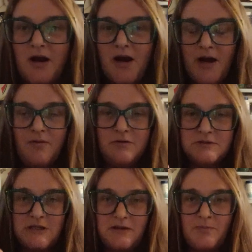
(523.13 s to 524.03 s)
And I will
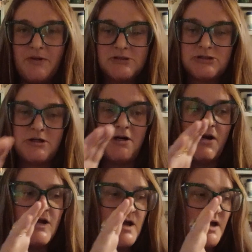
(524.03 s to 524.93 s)
take the picture
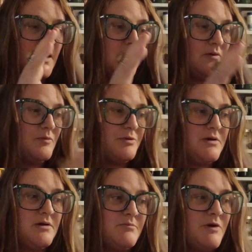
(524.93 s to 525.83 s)
and I will put
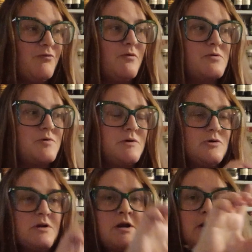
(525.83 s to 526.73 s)
it in my photo
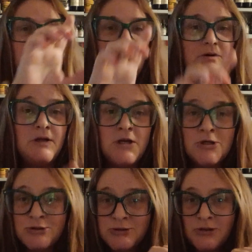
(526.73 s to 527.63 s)
quote, and I will
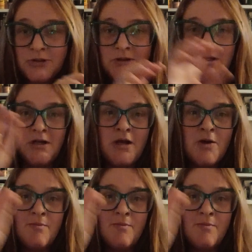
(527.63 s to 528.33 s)
circle it,